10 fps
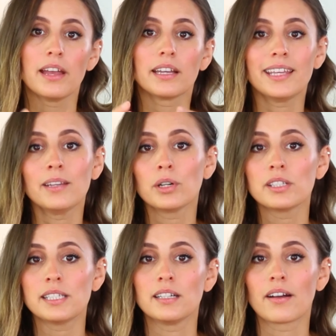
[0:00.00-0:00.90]

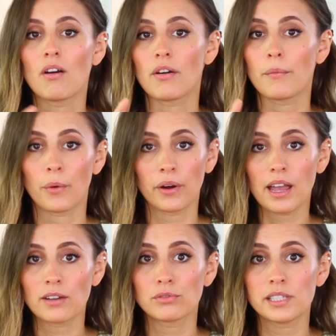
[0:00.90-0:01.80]
Keywords here are
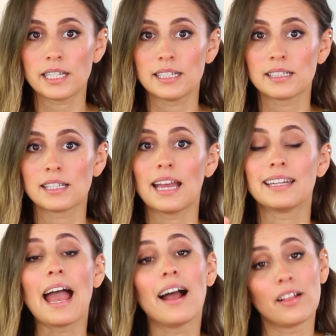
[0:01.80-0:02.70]
workout routines and
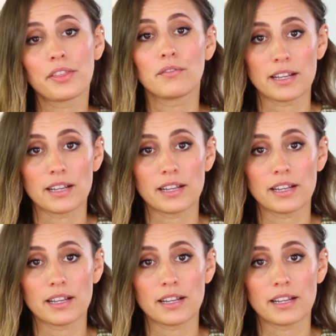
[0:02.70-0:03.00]
healthy